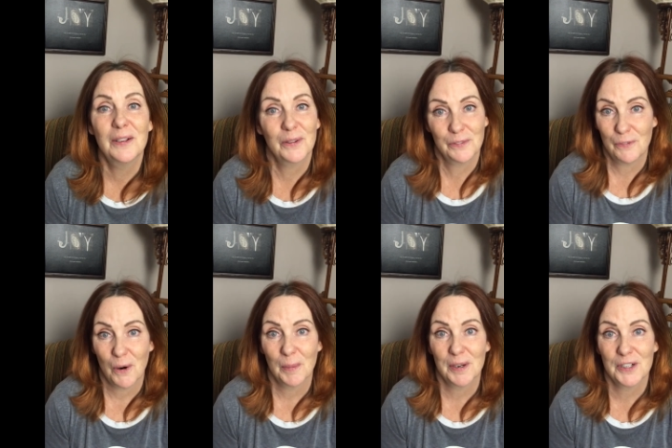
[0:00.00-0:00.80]
look
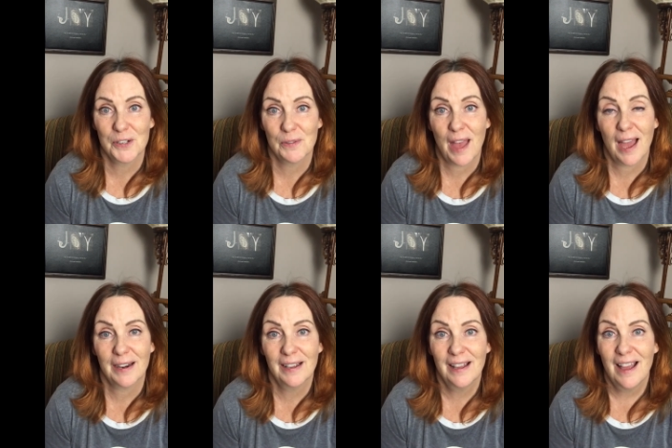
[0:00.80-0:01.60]
forward to that.
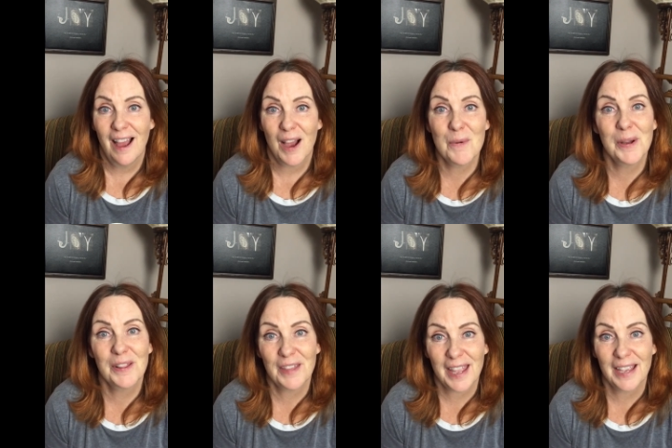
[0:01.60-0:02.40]
I want to
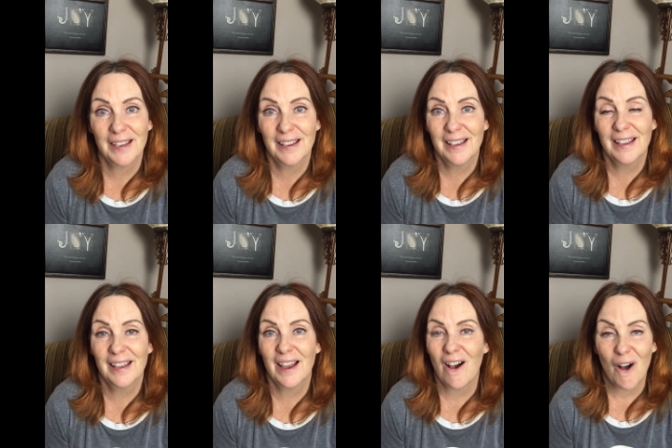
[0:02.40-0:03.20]
thank
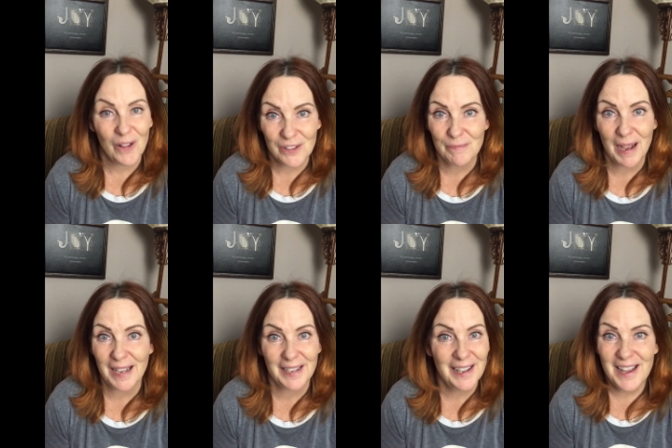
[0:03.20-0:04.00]
all of
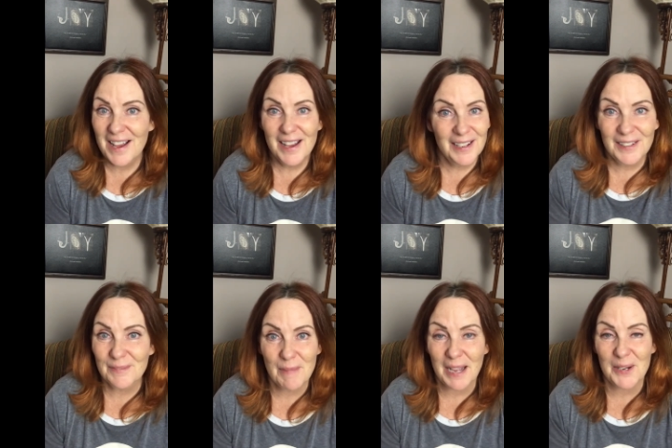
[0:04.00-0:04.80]
my
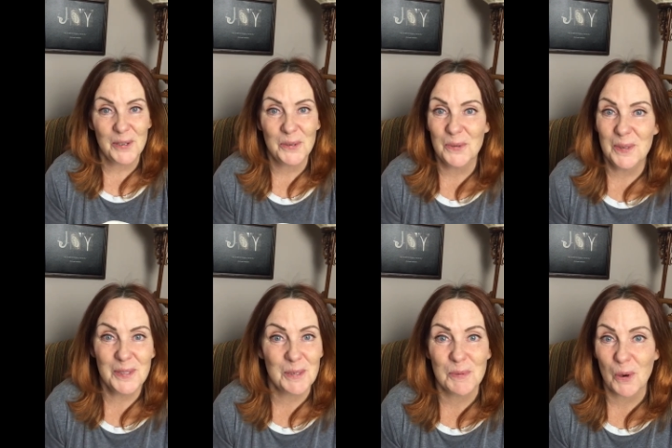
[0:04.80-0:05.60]
my new
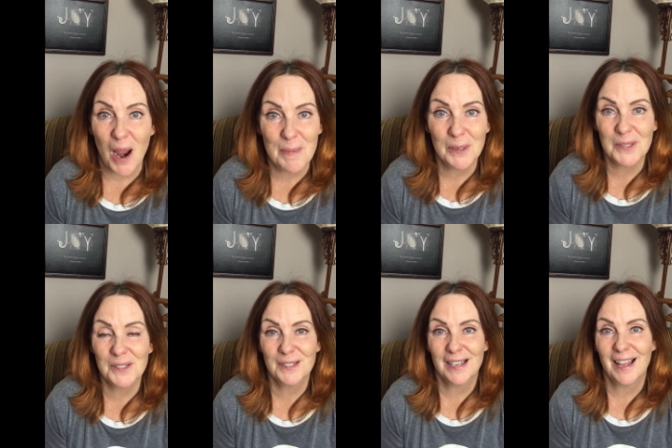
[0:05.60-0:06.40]

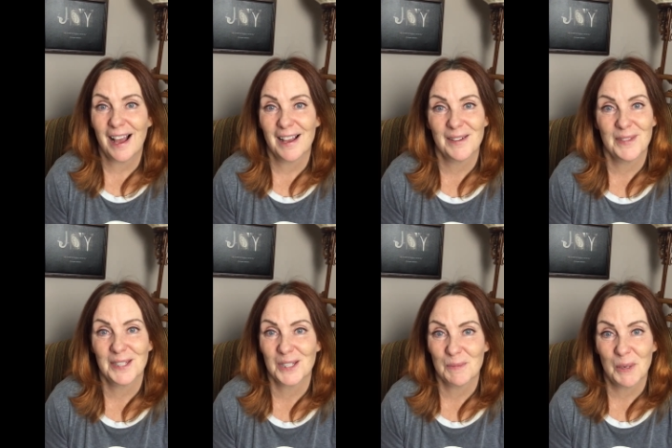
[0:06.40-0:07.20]
subscribers. Uh,
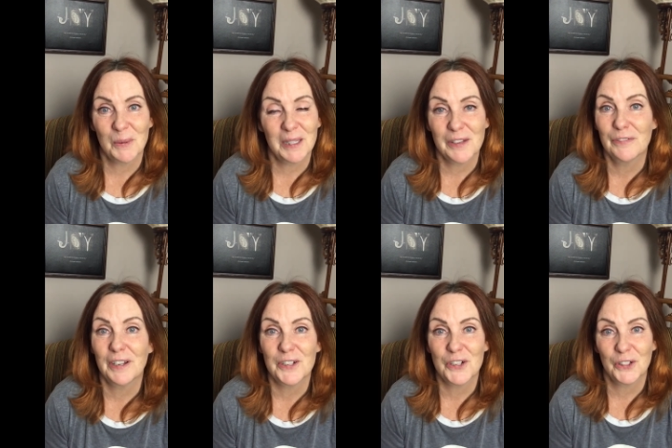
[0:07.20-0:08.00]
this has been a really
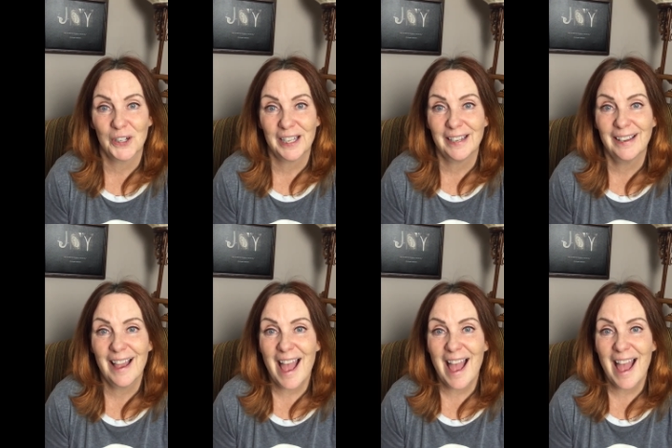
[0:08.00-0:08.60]
fun journey,